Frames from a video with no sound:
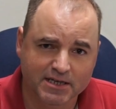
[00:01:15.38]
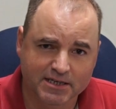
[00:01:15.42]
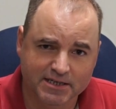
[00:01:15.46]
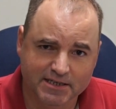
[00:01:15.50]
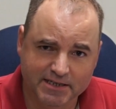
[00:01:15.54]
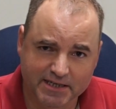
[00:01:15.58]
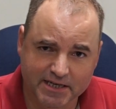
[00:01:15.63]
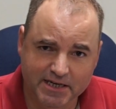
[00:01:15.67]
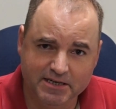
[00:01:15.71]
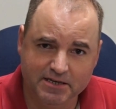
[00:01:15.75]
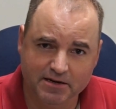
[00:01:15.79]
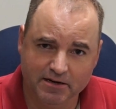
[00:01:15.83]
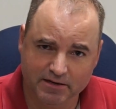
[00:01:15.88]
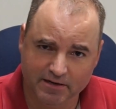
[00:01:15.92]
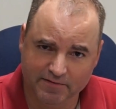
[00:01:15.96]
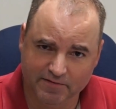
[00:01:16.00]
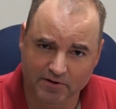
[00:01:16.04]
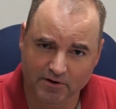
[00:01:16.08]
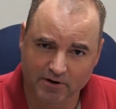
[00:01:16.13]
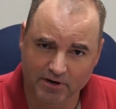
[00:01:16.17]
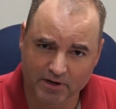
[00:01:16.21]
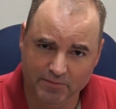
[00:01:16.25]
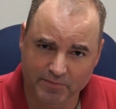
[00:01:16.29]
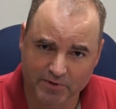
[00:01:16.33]
Deductive
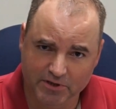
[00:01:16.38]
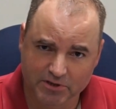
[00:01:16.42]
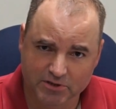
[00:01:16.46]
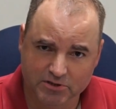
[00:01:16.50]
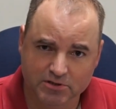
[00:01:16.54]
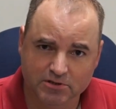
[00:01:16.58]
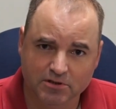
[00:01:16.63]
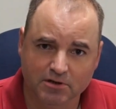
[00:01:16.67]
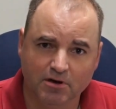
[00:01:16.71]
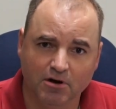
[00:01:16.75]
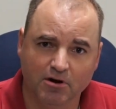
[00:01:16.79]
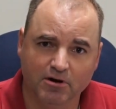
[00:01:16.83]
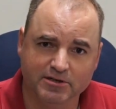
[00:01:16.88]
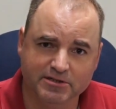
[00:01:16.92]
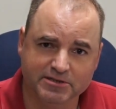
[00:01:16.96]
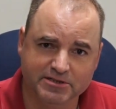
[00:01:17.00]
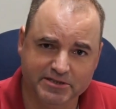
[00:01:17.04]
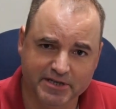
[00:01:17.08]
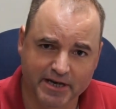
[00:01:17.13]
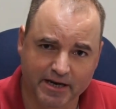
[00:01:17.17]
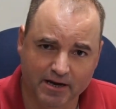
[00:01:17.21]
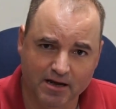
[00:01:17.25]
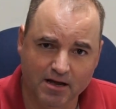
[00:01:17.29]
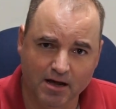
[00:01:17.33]
arguments are
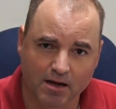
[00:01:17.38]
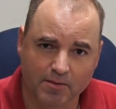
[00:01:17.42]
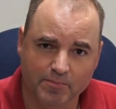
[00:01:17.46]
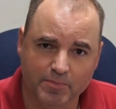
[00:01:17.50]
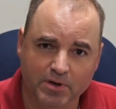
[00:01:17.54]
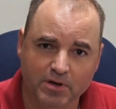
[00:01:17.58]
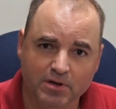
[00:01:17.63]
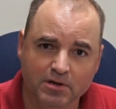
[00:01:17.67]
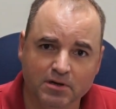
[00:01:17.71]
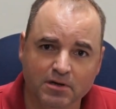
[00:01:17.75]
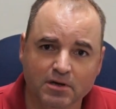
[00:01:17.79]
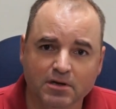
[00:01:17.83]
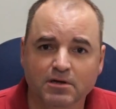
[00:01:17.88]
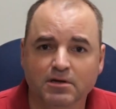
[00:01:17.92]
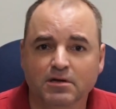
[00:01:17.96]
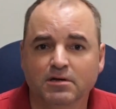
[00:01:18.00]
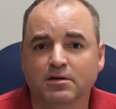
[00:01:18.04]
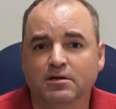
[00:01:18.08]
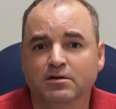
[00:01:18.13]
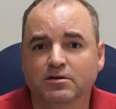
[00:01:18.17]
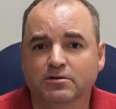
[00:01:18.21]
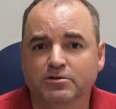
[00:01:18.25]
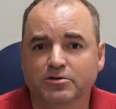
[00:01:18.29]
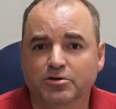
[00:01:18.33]
set up
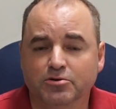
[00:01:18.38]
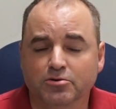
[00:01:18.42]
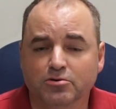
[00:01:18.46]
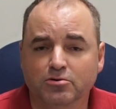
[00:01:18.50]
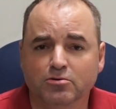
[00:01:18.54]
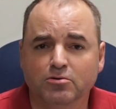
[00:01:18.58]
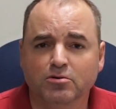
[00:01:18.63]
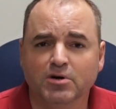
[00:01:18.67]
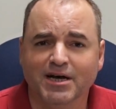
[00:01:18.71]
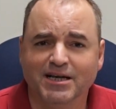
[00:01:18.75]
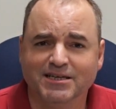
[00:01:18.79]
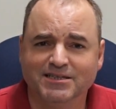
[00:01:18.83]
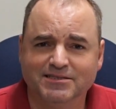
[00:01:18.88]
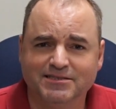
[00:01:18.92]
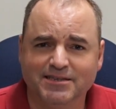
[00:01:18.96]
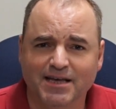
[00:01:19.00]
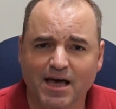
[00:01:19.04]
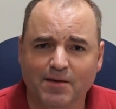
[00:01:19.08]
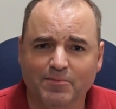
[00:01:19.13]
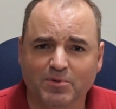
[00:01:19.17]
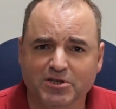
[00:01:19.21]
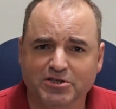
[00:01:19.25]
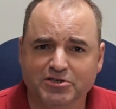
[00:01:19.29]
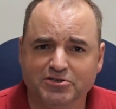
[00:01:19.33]
to
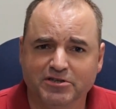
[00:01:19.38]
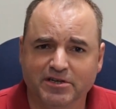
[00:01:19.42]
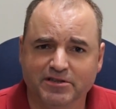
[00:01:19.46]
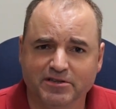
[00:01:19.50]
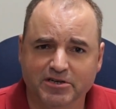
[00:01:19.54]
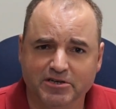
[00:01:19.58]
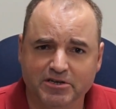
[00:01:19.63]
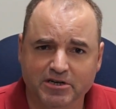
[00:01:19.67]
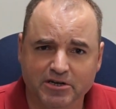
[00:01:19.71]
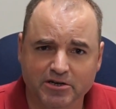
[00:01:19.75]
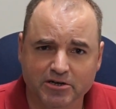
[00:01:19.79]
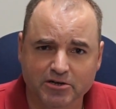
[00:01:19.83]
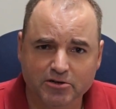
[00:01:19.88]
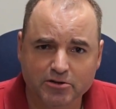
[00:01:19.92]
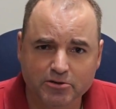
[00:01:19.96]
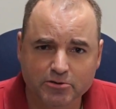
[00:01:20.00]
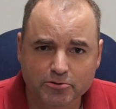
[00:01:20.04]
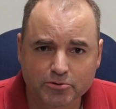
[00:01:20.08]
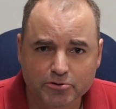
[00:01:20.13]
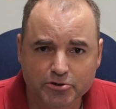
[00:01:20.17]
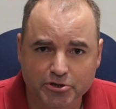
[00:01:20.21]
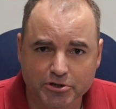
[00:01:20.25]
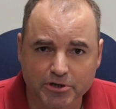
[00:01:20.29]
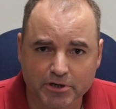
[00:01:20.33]
establish that the
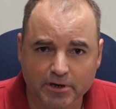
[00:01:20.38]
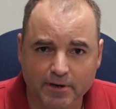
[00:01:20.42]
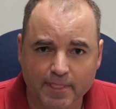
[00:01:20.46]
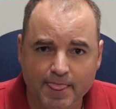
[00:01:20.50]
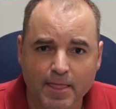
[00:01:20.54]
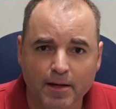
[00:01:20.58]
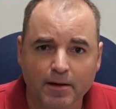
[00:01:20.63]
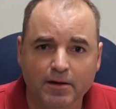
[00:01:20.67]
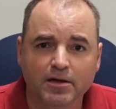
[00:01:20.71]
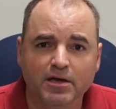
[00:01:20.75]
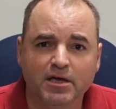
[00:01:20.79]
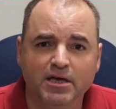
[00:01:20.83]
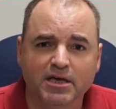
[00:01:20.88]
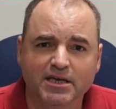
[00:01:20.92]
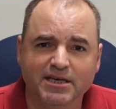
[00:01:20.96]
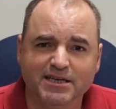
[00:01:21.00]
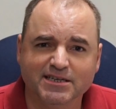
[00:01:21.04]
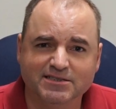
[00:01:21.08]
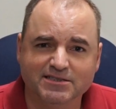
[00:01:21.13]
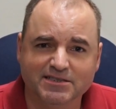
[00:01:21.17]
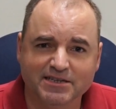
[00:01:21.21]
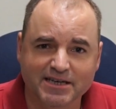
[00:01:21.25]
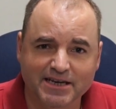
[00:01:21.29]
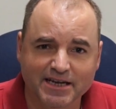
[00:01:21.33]
conclusion
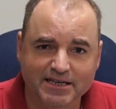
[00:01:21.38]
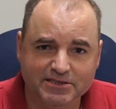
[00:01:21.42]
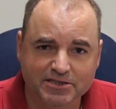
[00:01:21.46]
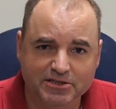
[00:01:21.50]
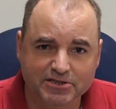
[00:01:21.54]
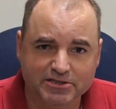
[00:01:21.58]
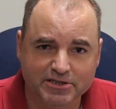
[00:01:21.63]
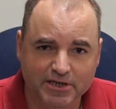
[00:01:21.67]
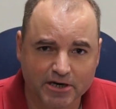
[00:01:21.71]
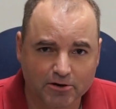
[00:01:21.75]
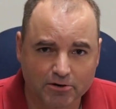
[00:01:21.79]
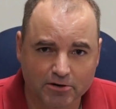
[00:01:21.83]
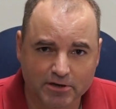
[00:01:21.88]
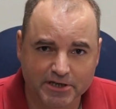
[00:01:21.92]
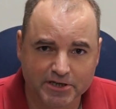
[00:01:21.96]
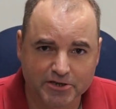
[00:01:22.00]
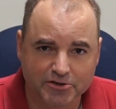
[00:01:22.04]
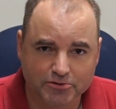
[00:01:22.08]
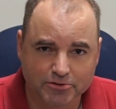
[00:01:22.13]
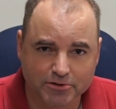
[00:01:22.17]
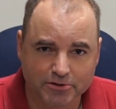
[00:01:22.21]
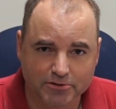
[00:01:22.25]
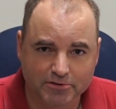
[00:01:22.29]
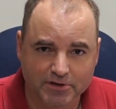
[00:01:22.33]
is necessarily
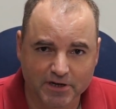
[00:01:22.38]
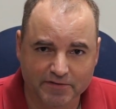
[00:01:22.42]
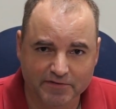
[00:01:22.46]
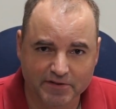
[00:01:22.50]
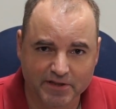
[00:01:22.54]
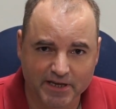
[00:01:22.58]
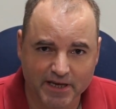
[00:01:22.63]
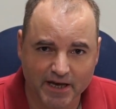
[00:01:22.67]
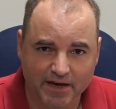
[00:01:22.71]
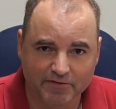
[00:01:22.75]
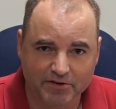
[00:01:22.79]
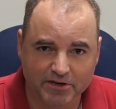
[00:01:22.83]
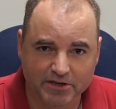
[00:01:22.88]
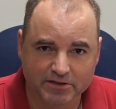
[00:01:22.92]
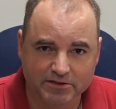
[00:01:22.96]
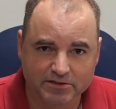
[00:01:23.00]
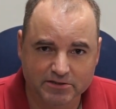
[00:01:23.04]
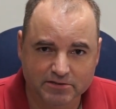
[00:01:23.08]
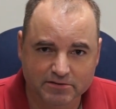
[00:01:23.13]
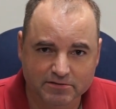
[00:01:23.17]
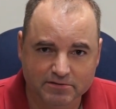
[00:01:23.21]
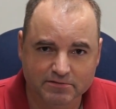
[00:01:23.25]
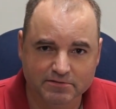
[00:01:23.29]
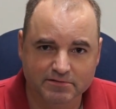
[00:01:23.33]
true given the
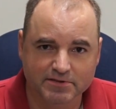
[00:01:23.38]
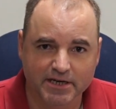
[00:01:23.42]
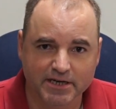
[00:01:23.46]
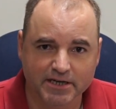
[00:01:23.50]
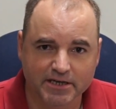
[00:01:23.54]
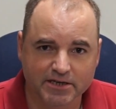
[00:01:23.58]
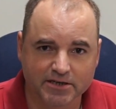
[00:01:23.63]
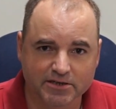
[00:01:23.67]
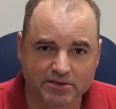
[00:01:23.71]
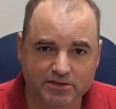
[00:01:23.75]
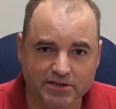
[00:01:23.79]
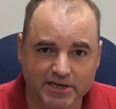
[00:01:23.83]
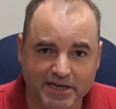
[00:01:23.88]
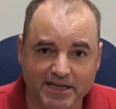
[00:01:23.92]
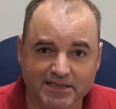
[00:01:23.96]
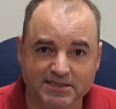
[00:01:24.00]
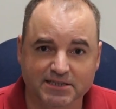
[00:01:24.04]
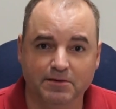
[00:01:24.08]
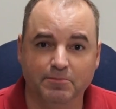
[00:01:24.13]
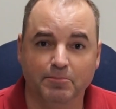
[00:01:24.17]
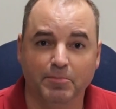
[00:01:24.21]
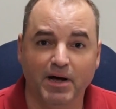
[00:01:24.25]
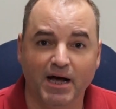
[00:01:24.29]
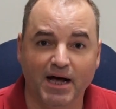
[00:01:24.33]
evidence. That is, it's
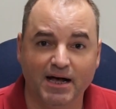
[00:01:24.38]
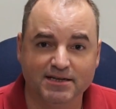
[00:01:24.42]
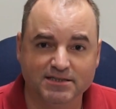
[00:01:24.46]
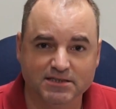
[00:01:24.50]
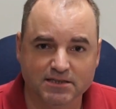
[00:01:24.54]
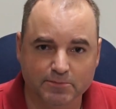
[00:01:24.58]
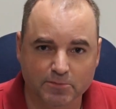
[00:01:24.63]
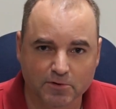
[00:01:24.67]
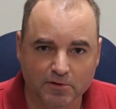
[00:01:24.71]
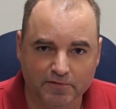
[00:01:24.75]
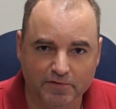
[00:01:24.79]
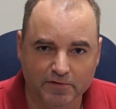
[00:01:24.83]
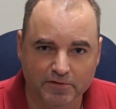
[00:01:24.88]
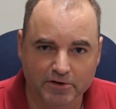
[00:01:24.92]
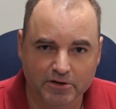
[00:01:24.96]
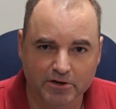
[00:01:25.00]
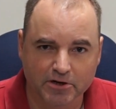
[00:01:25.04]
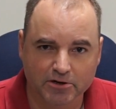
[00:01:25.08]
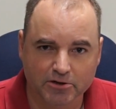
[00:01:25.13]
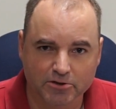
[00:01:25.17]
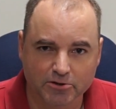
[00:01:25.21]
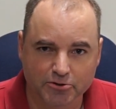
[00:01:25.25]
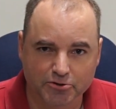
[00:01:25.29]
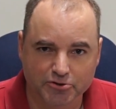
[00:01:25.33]
impossible for the
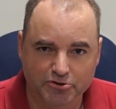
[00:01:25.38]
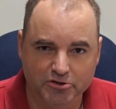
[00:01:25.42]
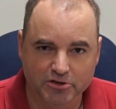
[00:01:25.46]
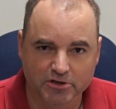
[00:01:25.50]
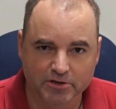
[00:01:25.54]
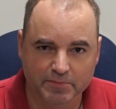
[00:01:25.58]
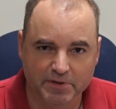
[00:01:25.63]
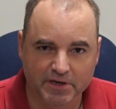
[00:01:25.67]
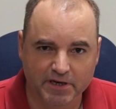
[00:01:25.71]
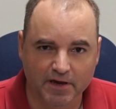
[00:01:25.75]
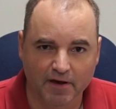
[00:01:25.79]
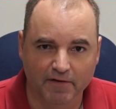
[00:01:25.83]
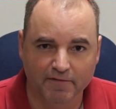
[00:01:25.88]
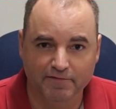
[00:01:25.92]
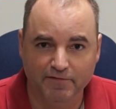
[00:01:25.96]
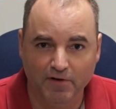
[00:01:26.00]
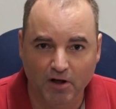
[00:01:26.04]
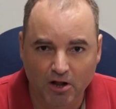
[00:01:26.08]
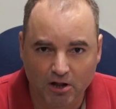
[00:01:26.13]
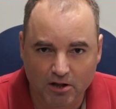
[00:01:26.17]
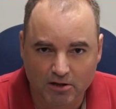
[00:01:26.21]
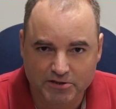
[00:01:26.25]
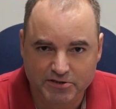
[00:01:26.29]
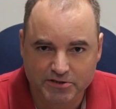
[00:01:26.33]
conclusion to be
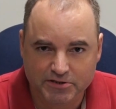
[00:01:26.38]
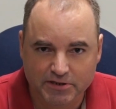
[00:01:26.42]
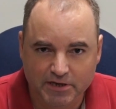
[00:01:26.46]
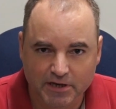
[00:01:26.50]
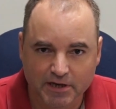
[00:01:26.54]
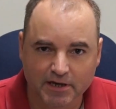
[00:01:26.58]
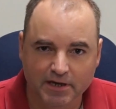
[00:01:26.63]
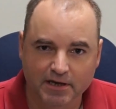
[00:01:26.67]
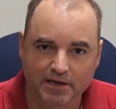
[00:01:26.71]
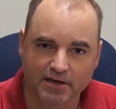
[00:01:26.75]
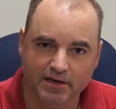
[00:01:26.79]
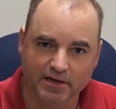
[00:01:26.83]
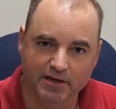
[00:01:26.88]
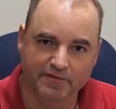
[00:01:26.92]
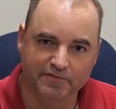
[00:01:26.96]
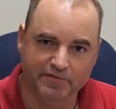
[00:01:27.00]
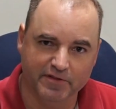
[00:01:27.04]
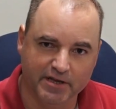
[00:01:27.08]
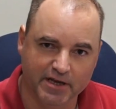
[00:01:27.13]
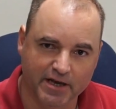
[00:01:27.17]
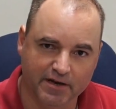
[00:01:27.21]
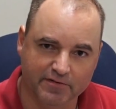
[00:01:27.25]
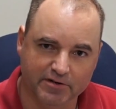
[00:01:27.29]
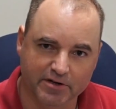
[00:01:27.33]
false if
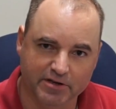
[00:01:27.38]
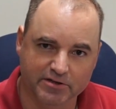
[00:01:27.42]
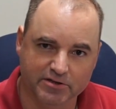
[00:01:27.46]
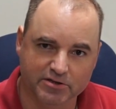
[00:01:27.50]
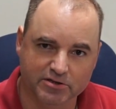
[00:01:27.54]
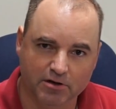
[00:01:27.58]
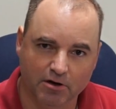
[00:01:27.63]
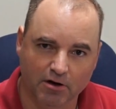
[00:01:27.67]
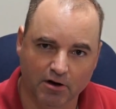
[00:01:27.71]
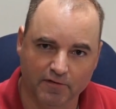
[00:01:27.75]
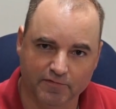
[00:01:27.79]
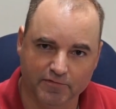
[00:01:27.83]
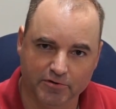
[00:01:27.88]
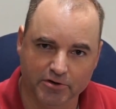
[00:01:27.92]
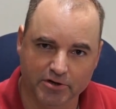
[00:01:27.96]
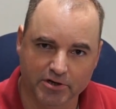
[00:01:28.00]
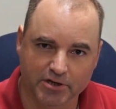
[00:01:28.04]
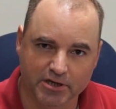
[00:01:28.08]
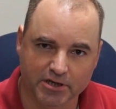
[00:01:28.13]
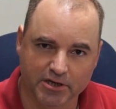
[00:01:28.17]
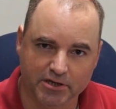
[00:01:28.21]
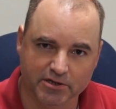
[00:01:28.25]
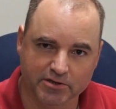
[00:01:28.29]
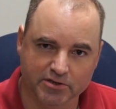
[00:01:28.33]
the evidence
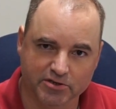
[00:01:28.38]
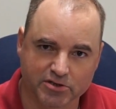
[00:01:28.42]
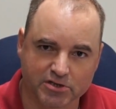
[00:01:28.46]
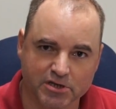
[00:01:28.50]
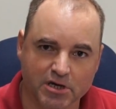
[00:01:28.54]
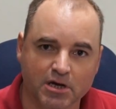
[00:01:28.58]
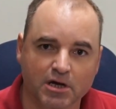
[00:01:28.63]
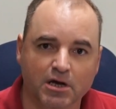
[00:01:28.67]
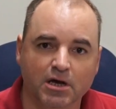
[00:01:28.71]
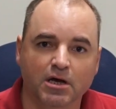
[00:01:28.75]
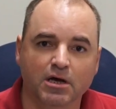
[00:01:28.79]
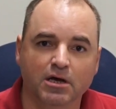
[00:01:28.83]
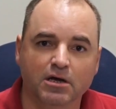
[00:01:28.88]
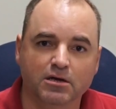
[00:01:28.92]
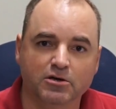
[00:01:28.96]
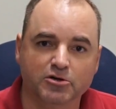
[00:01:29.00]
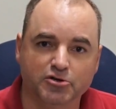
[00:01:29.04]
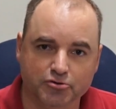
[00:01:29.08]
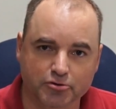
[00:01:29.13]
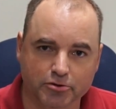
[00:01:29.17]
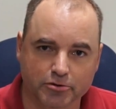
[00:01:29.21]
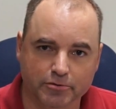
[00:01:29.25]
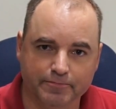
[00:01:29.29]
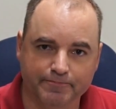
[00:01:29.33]
offered is
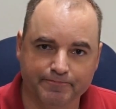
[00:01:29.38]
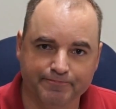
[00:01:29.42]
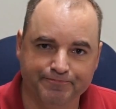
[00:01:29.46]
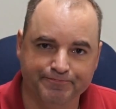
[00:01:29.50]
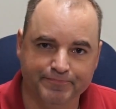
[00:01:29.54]
true.